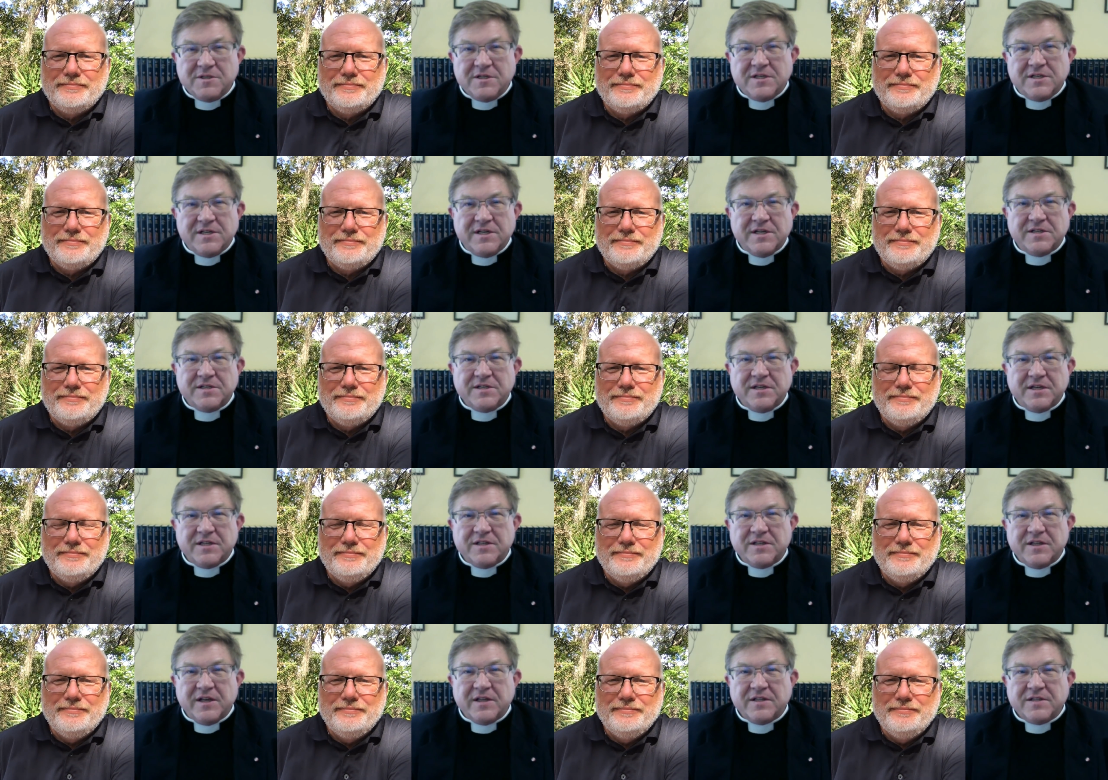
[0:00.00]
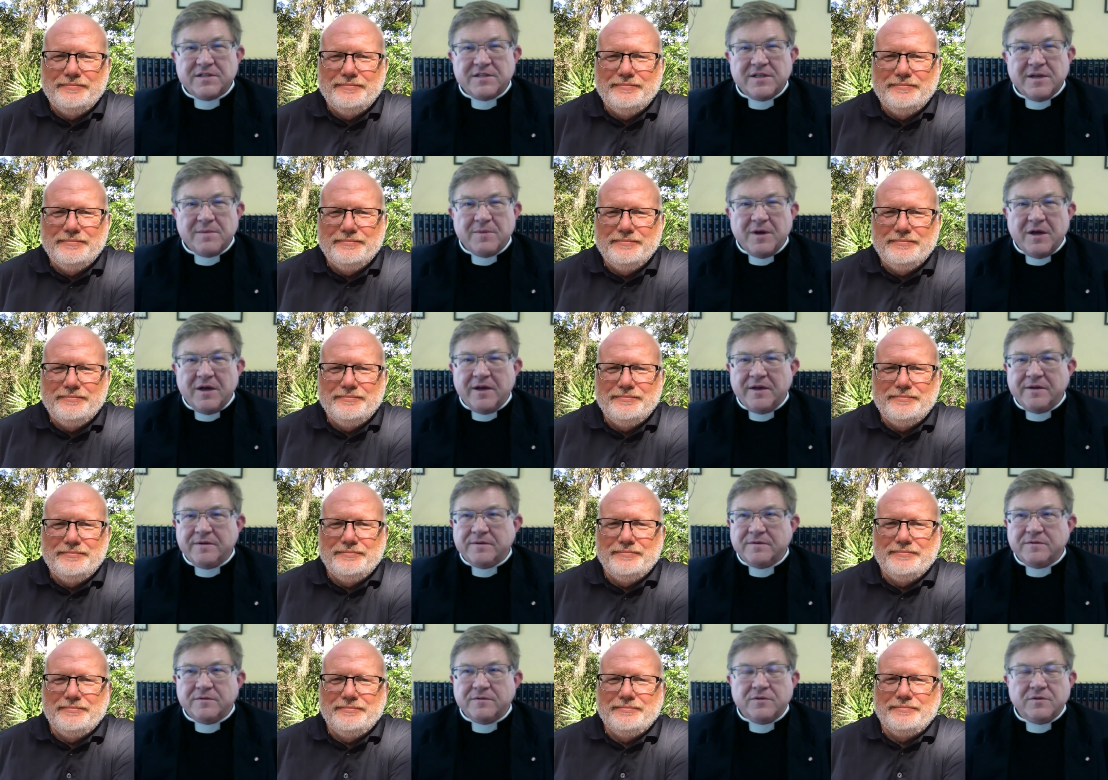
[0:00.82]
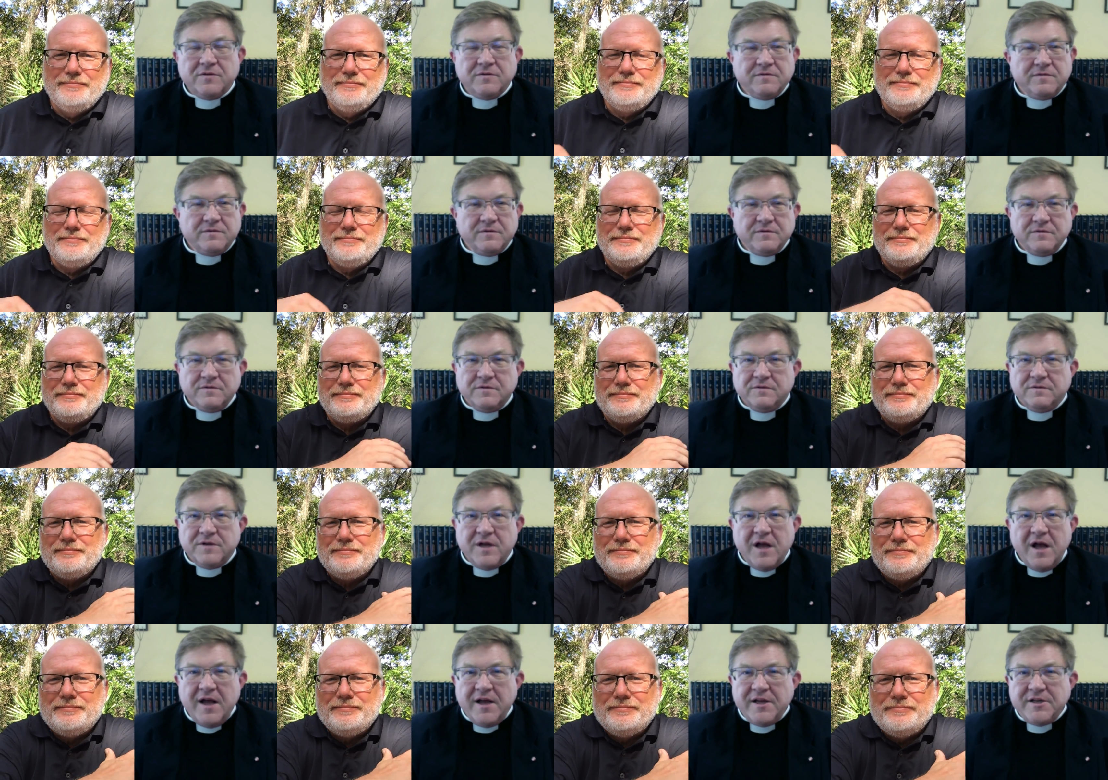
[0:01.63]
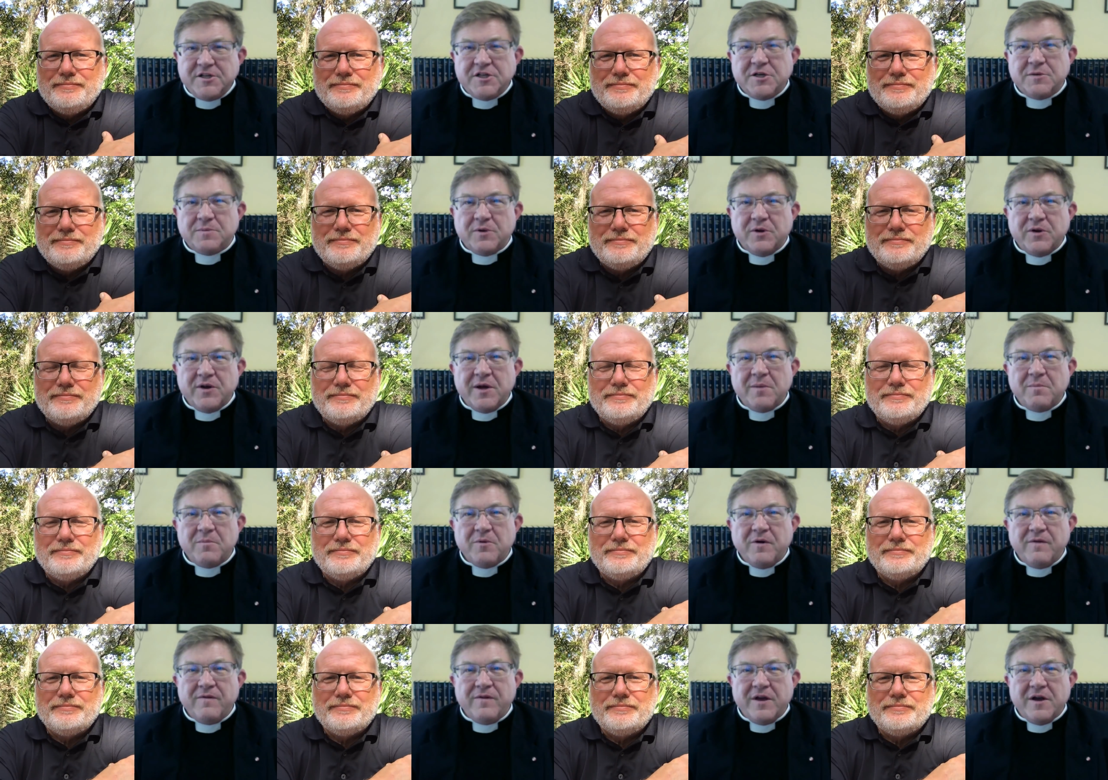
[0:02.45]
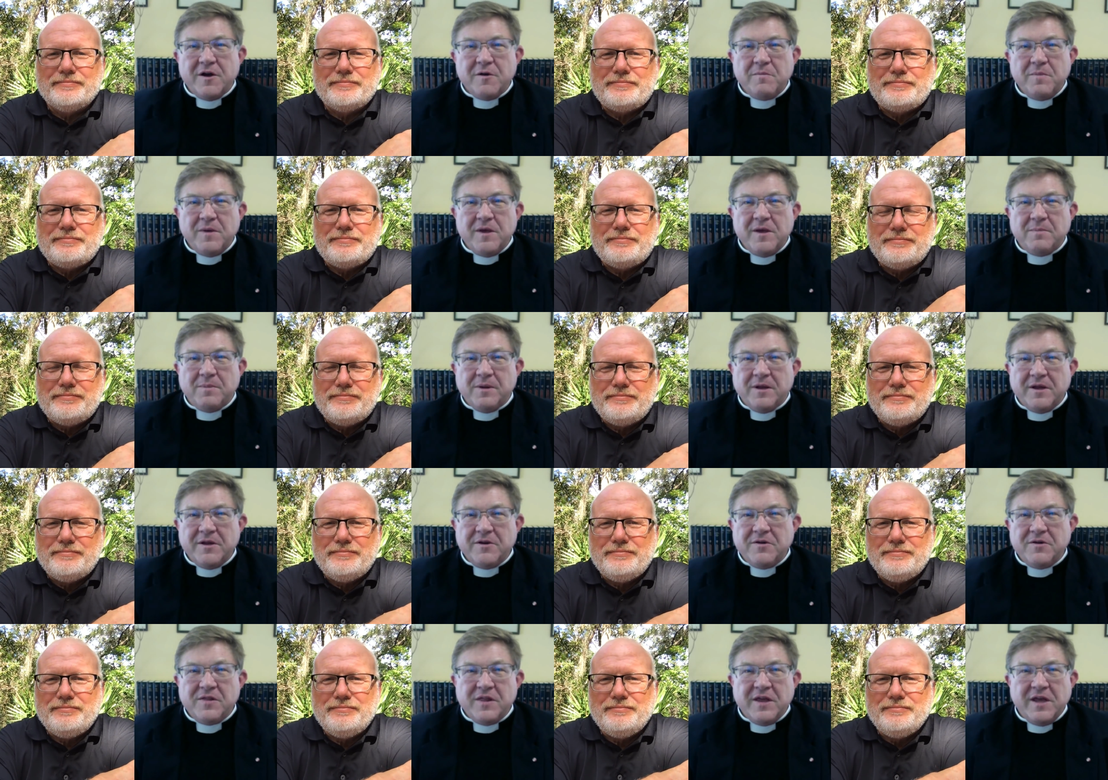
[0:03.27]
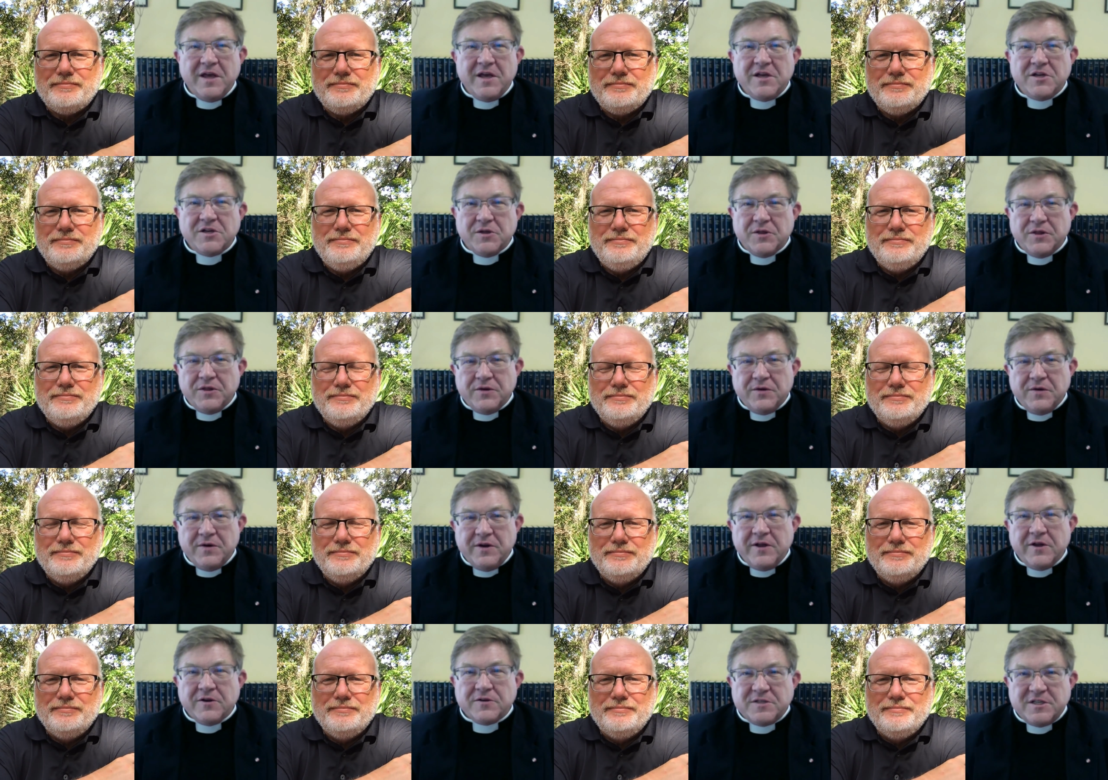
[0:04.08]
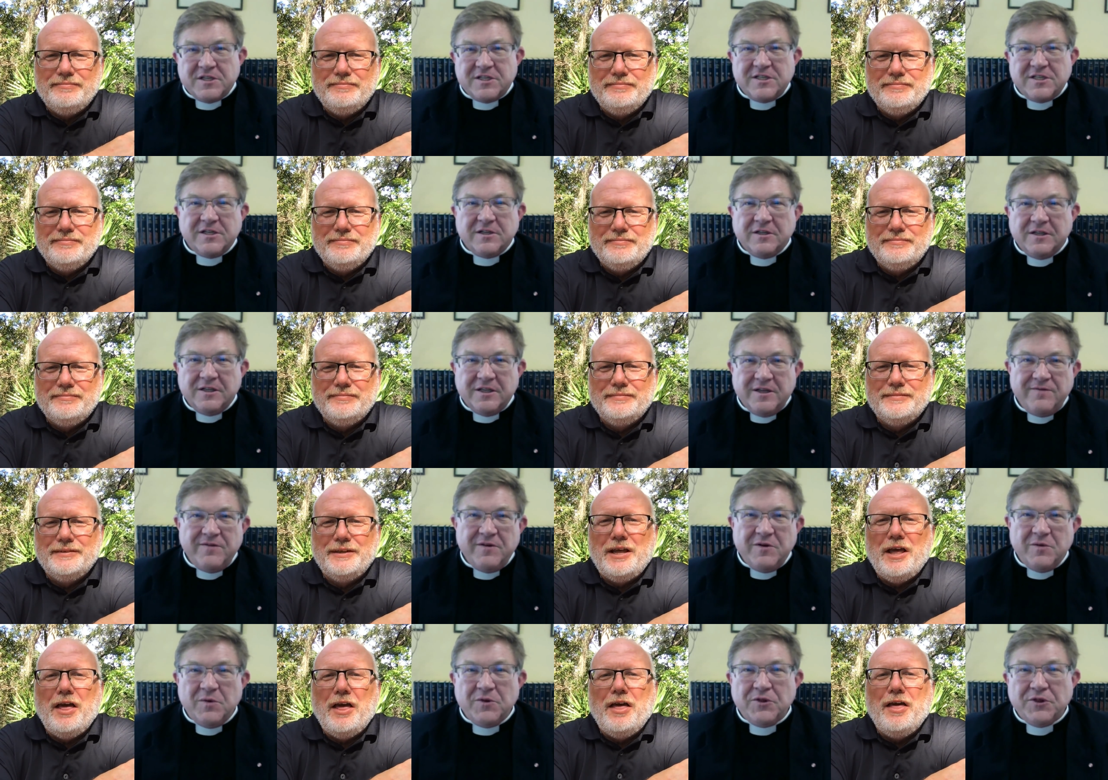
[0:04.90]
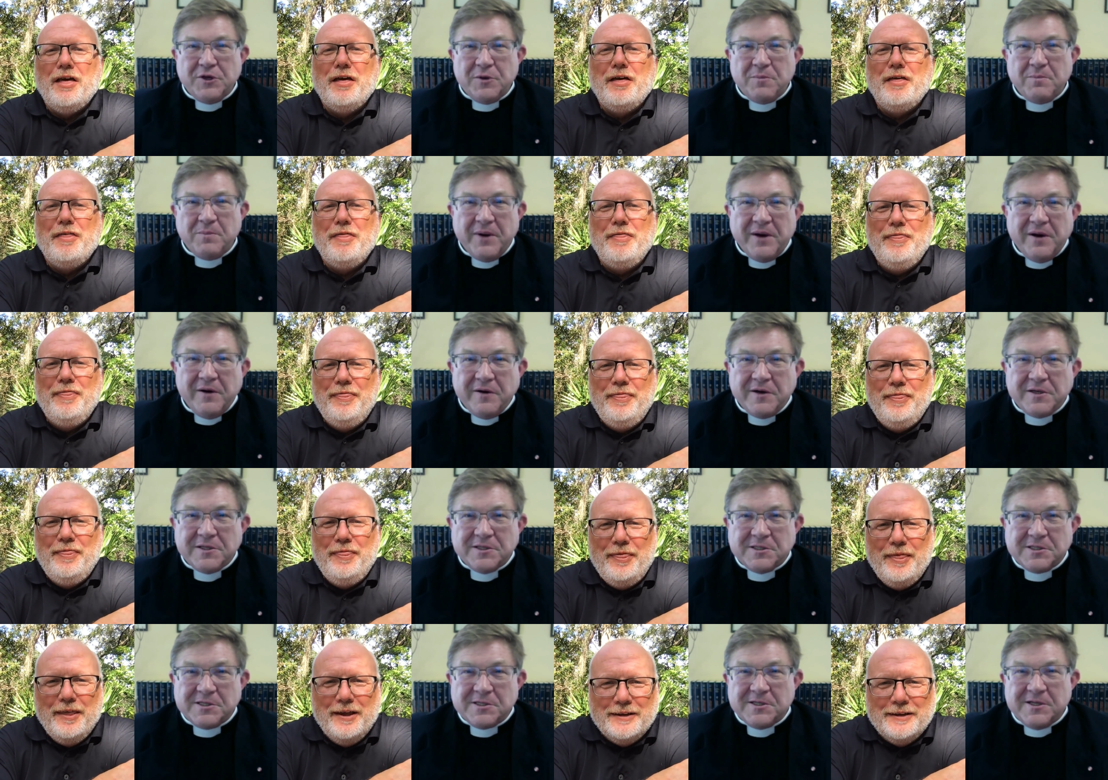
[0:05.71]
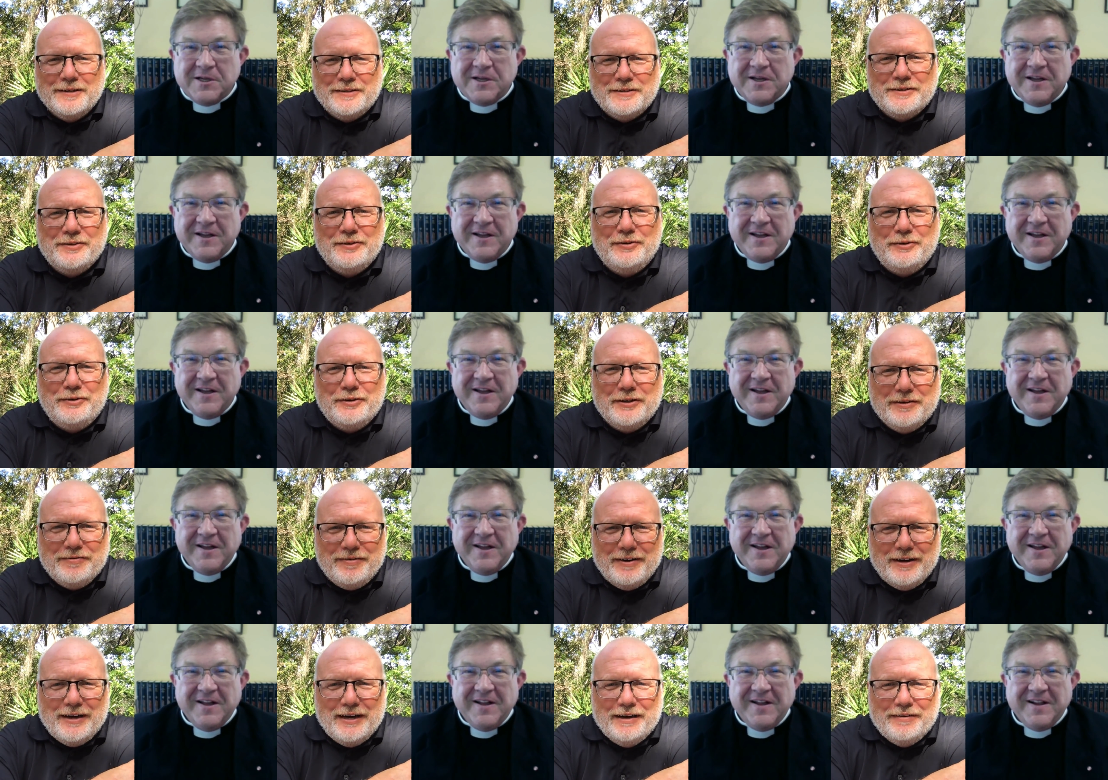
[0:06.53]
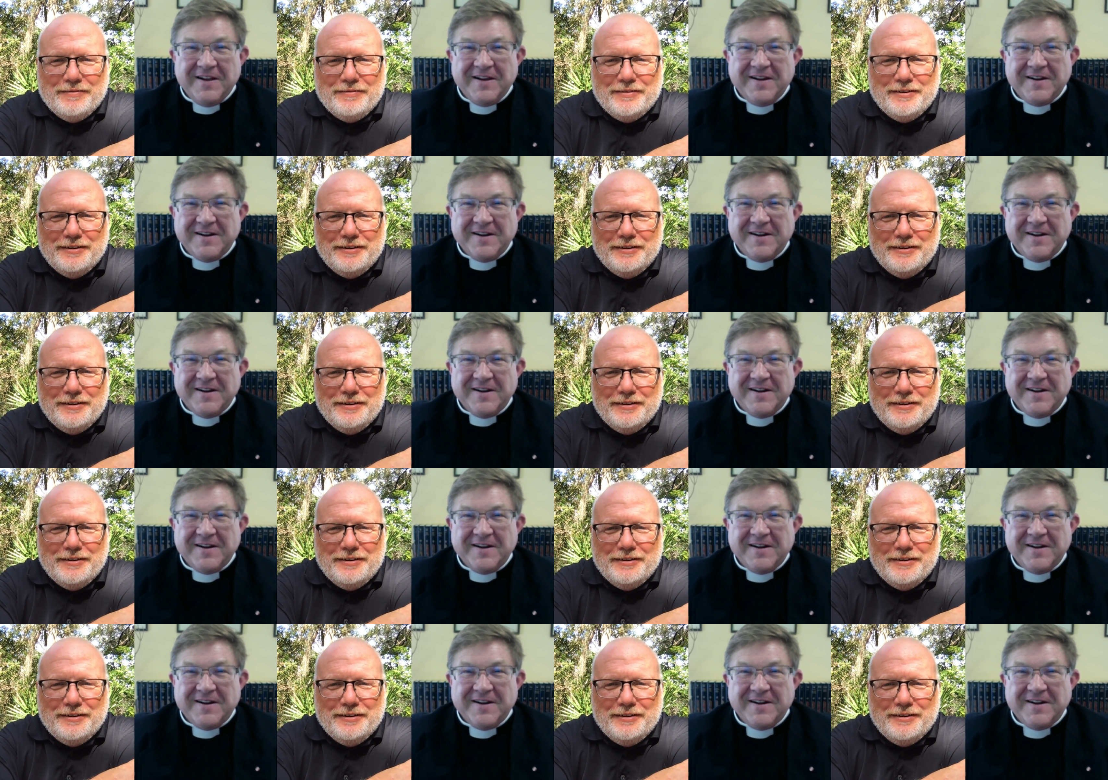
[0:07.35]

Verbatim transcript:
Speaker 1: statistic that some unconscionable number of young people under the age of 30 are still living with their
Speaker 2: parents. It's 35,